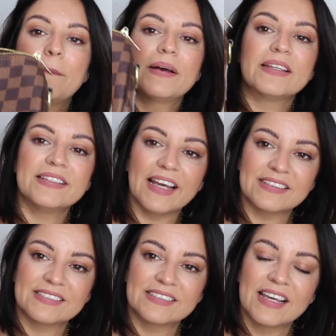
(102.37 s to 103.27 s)
But
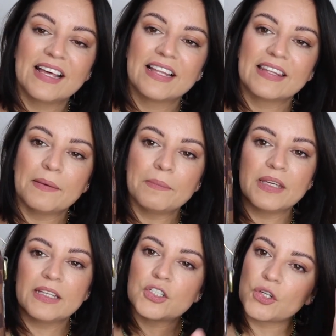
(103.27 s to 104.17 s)
yes, let
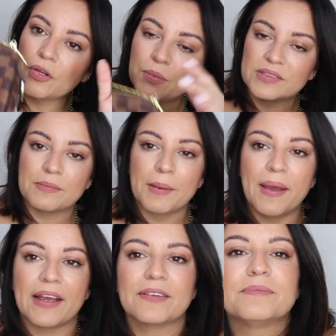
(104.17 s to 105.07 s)
me show you what's in my
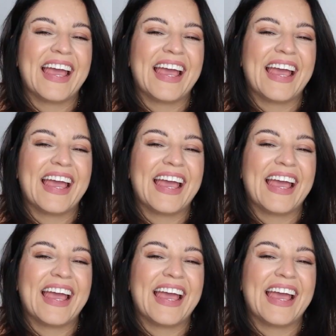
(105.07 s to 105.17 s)
bag.